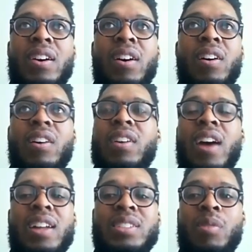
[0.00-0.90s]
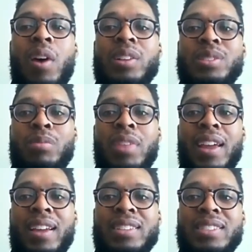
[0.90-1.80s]
all kinds of awesome
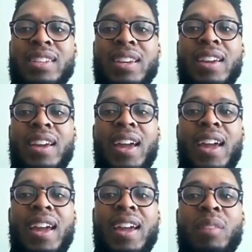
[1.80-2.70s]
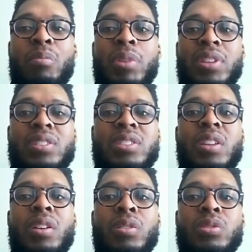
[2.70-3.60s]
things. And but they're
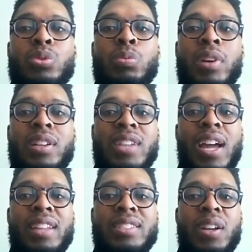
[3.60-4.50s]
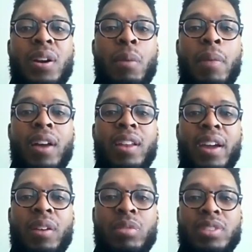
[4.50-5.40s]
still super excited to hear about
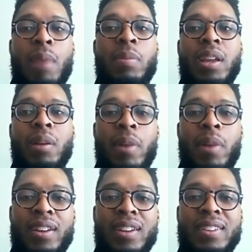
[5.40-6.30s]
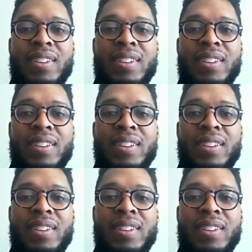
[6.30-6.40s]
like what's happening in America.